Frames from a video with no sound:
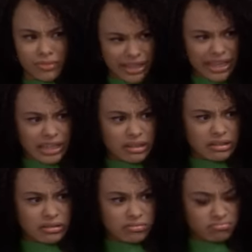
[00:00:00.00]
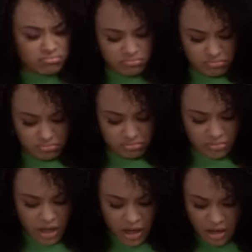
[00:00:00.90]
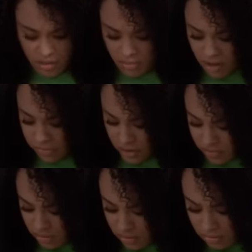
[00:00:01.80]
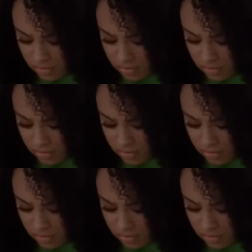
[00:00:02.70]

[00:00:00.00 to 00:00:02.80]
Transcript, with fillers: Really? Okay, not my favorite.